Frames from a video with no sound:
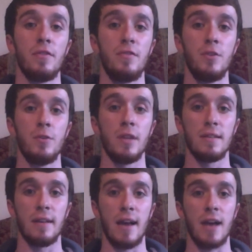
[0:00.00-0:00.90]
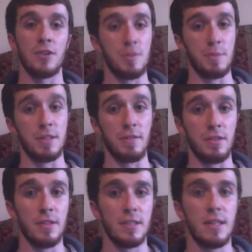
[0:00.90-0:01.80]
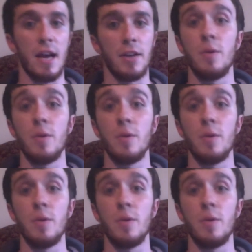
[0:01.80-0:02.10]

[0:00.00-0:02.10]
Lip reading: the few that's like actually specific to this deck.